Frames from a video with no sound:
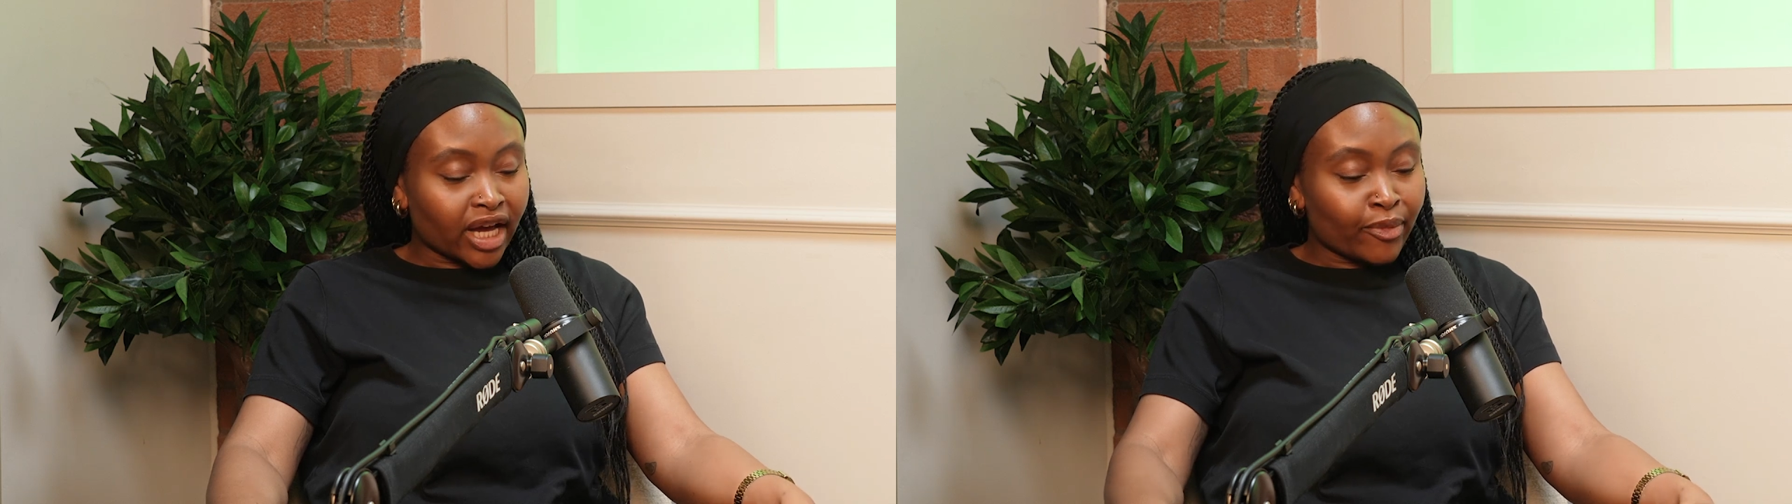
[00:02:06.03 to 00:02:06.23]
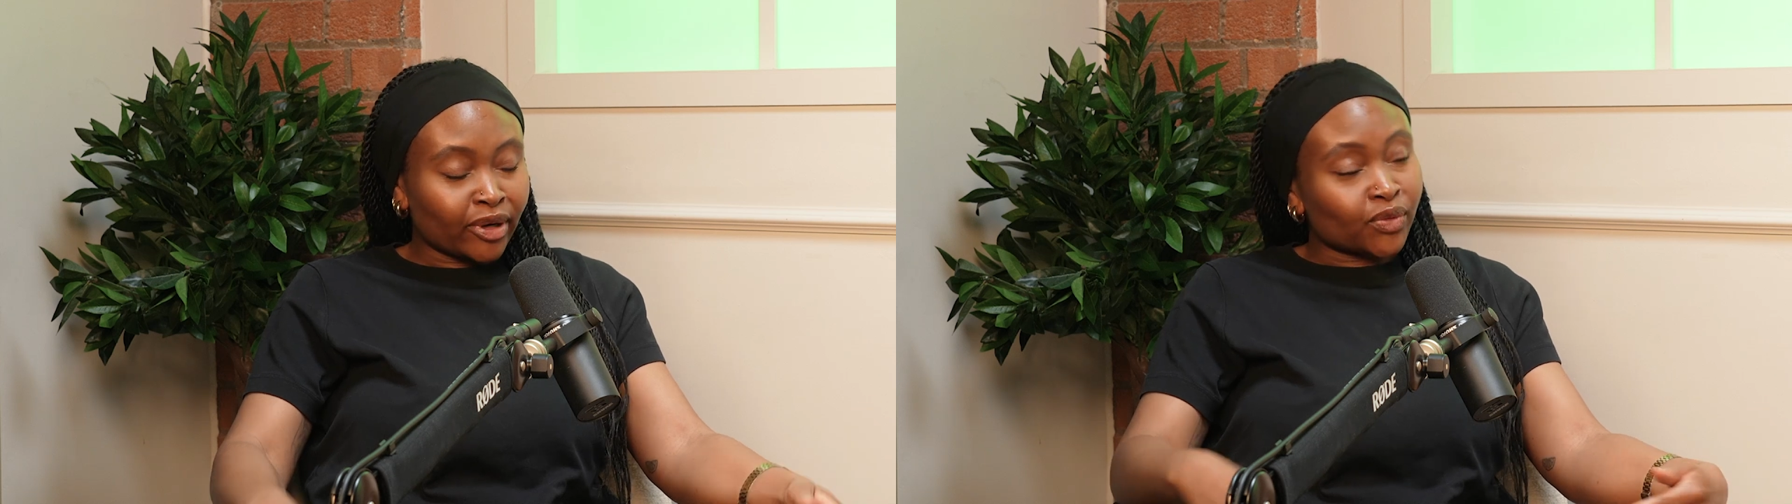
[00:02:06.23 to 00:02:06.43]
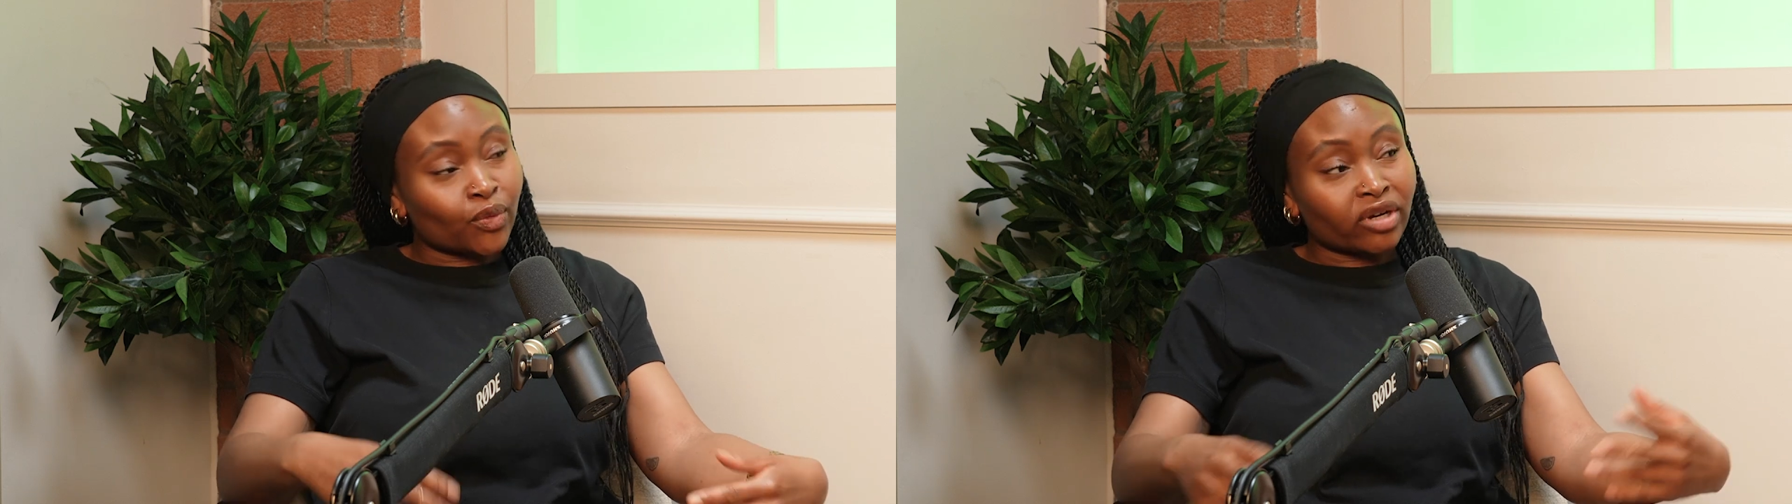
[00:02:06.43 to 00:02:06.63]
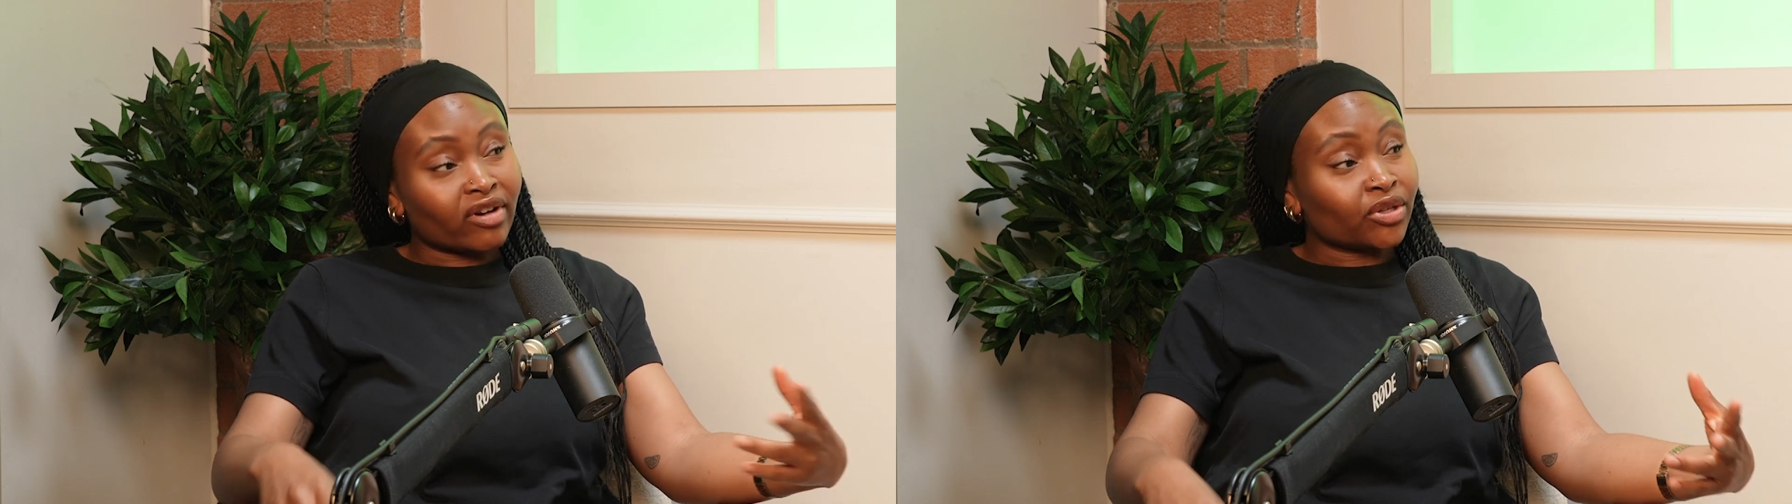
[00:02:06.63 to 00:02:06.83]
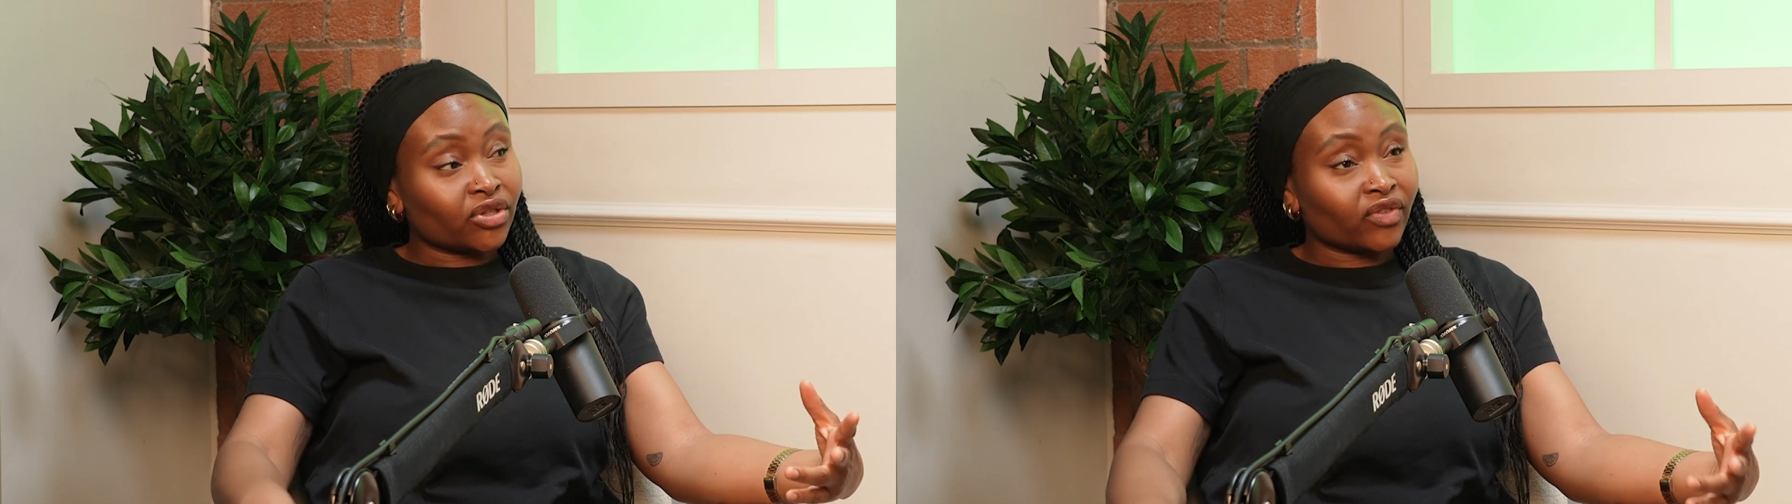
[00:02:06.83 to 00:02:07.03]
and I was walking
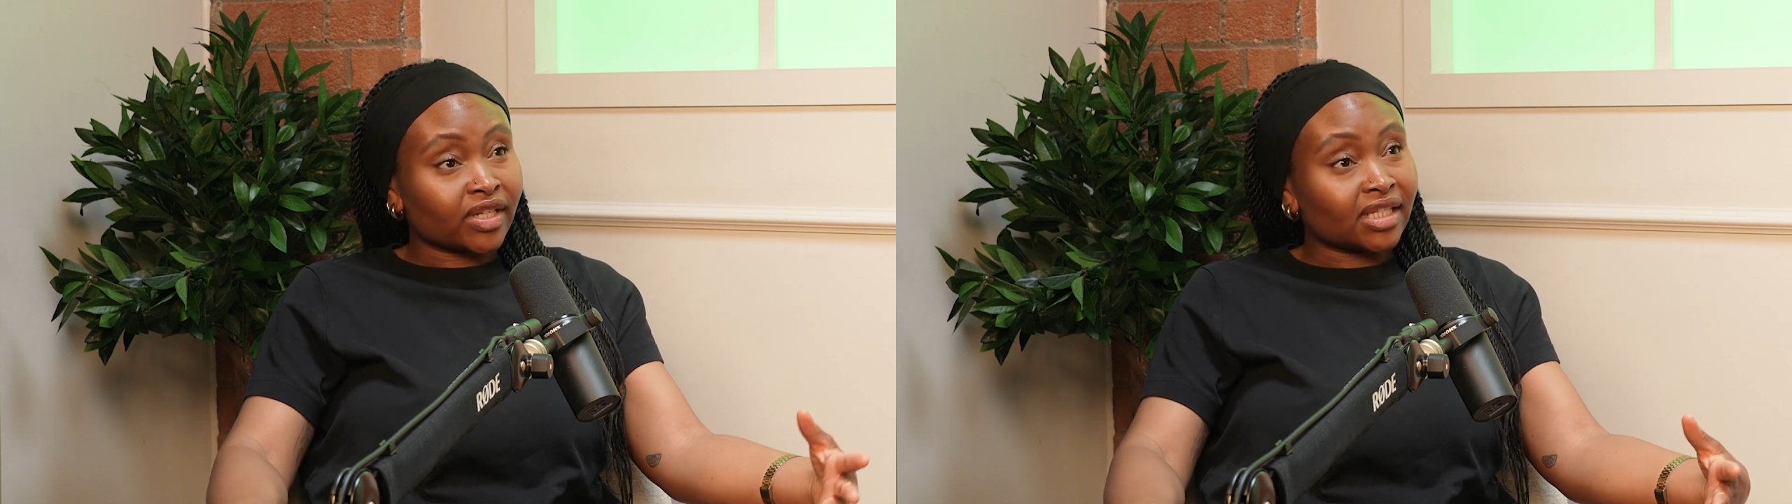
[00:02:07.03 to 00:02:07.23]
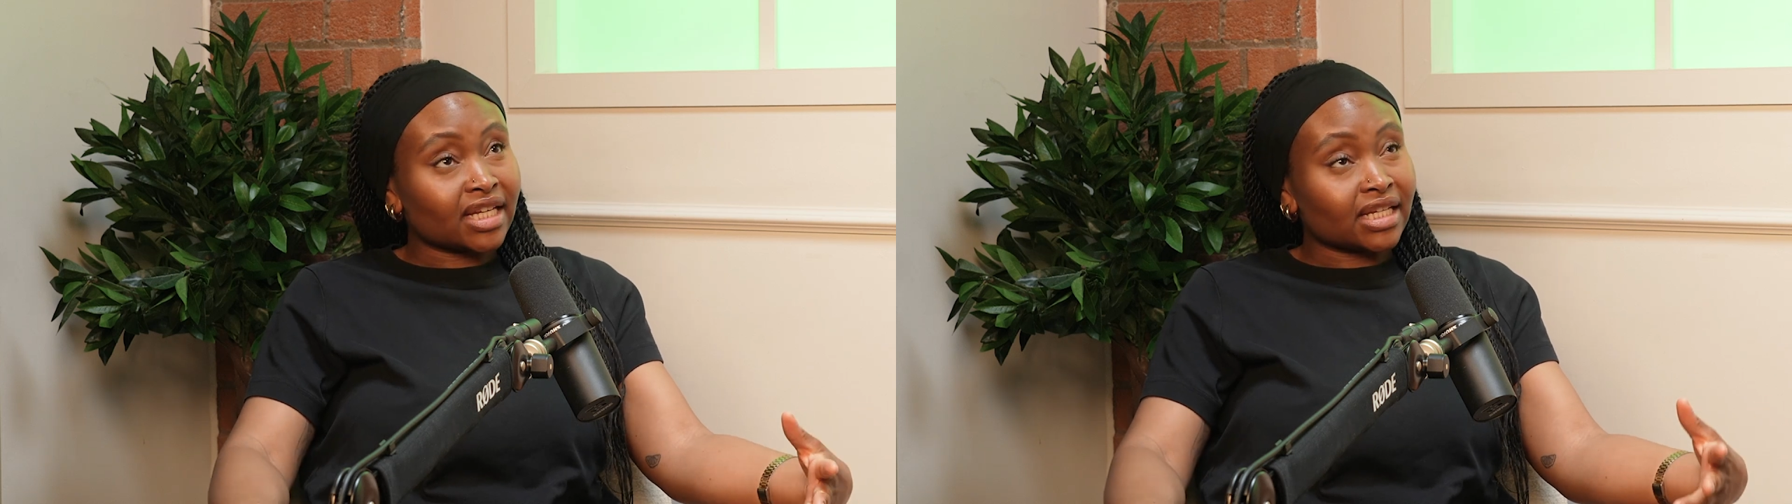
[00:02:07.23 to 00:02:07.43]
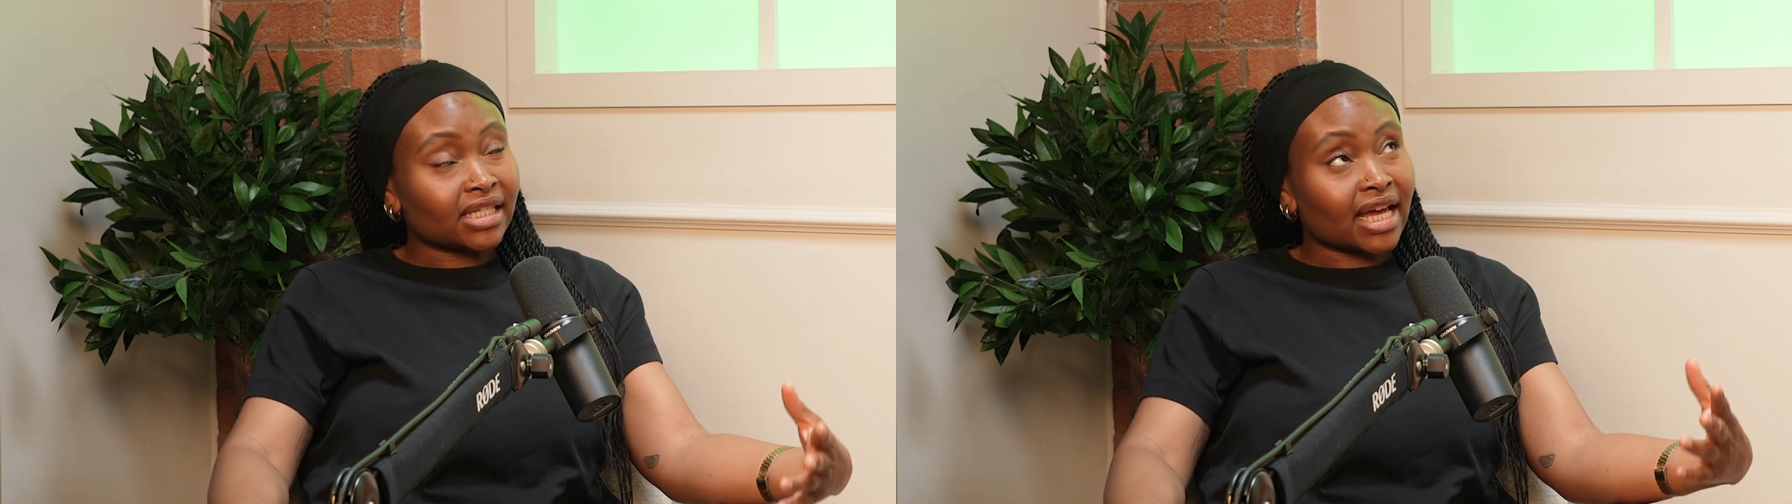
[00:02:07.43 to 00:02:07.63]
around universities